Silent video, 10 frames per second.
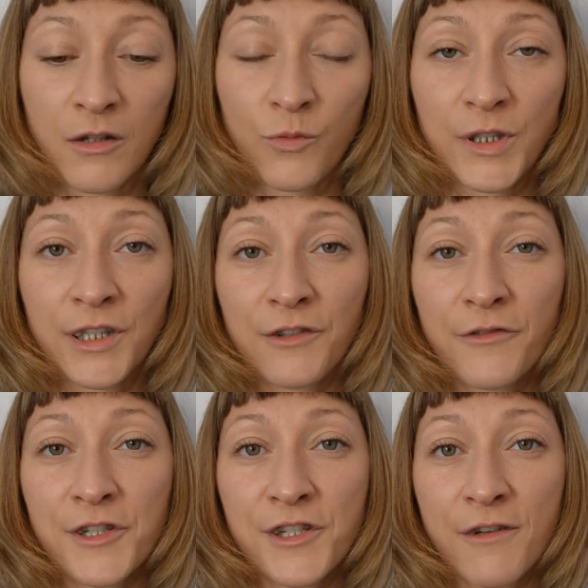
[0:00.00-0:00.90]
Within the
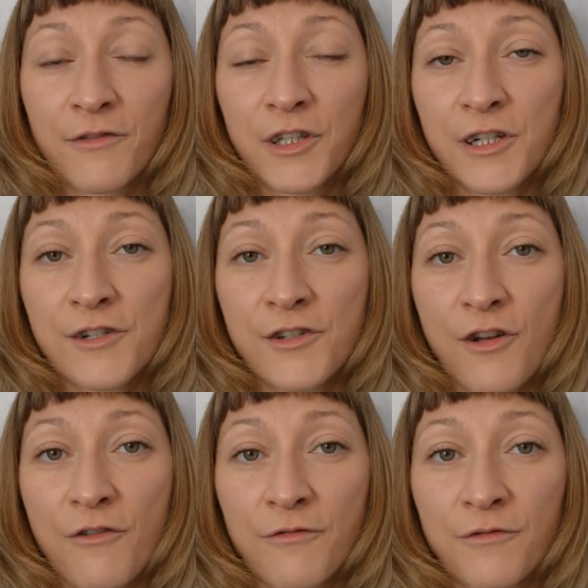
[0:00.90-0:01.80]
first 7 years
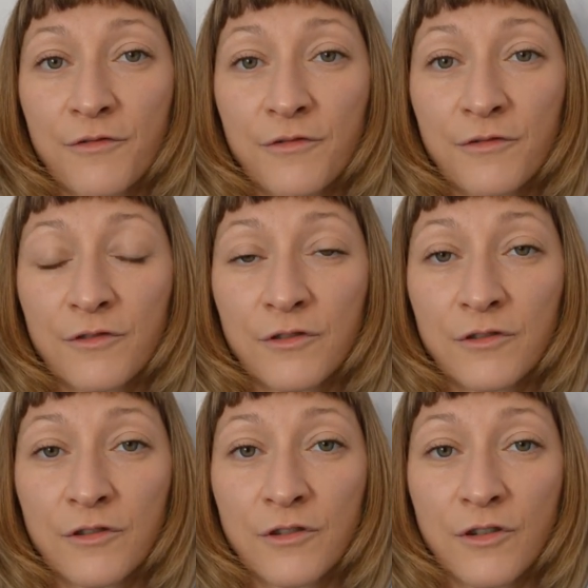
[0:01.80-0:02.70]
of
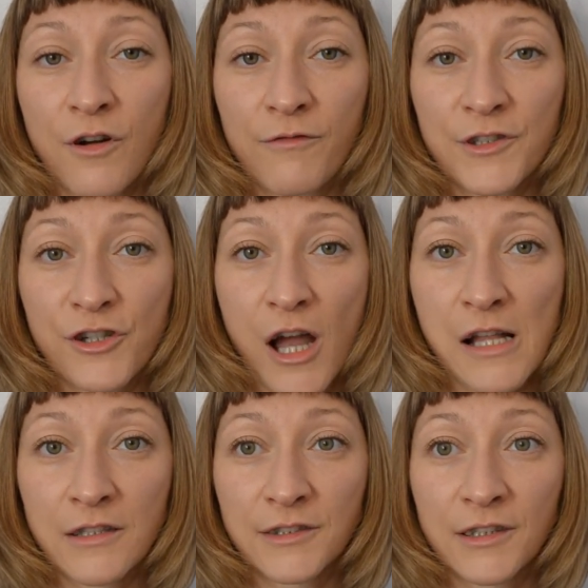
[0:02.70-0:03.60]
a
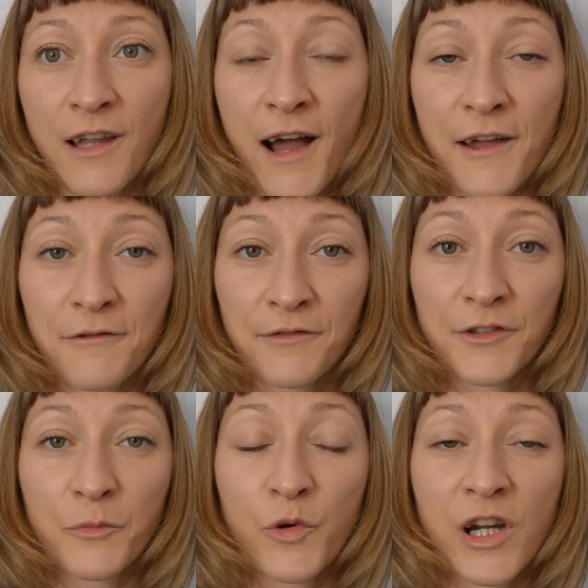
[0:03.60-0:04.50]
child's life,
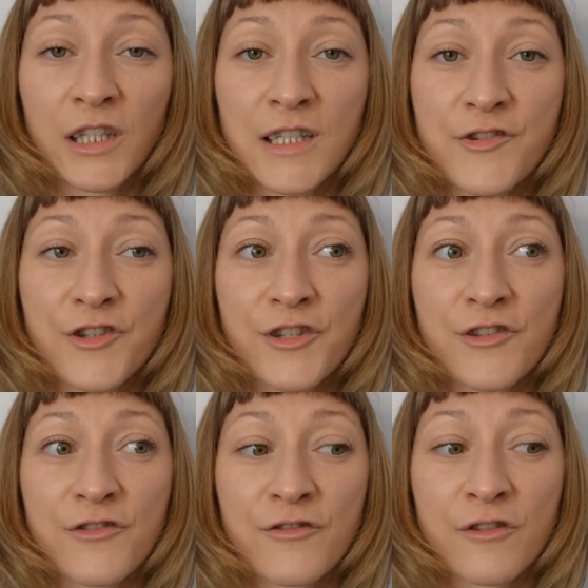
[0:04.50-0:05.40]
the brain
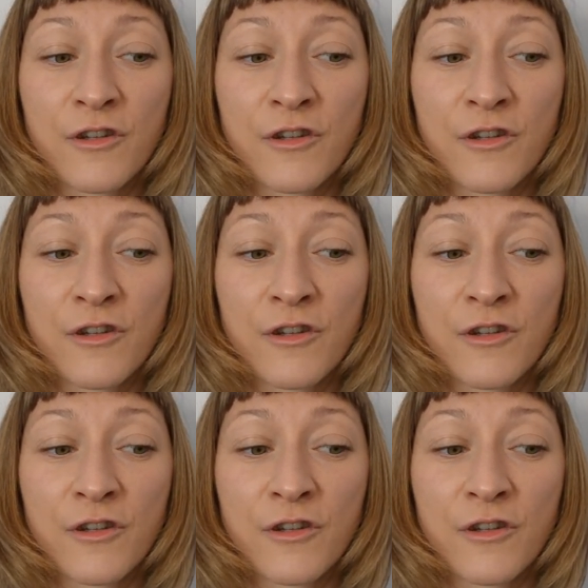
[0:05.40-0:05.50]
is